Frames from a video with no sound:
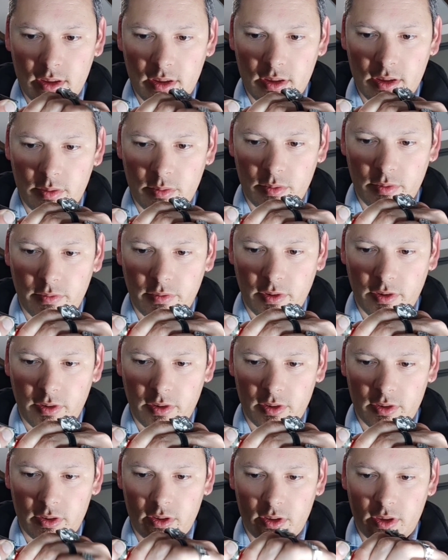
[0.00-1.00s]
We
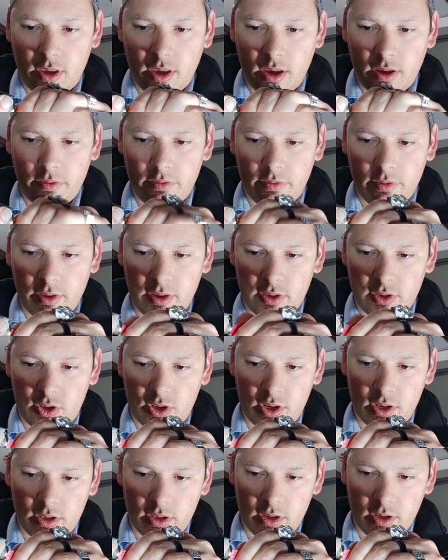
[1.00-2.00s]
very carefully and
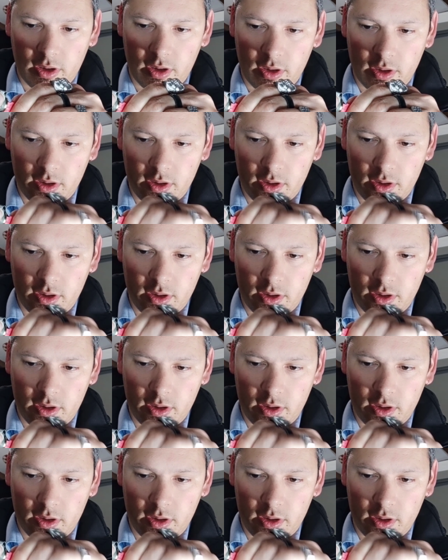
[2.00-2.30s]
gently